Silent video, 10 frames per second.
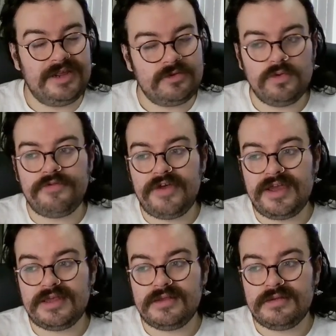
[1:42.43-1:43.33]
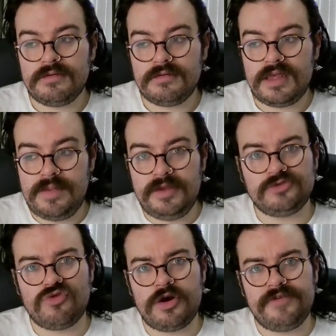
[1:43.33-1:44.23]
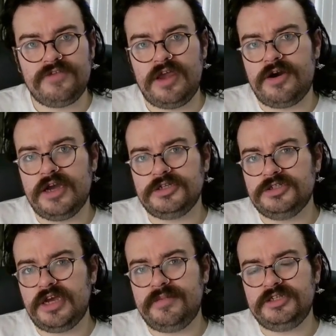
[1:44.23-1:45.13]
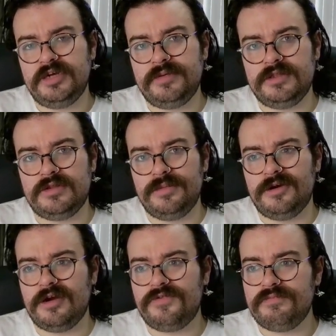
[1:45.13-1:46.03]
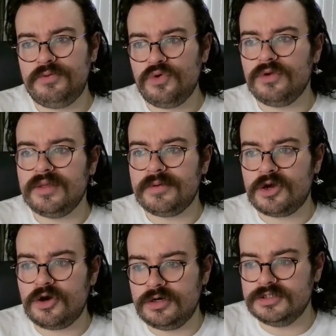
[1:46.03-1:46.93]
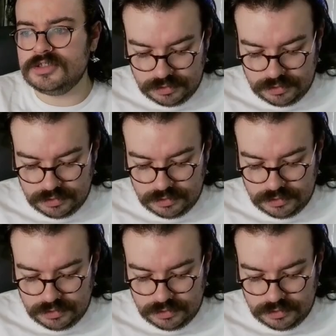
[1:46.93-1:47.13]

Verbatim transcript: I don't think he beats Roddy for the International Championship at Double or Nothing purely because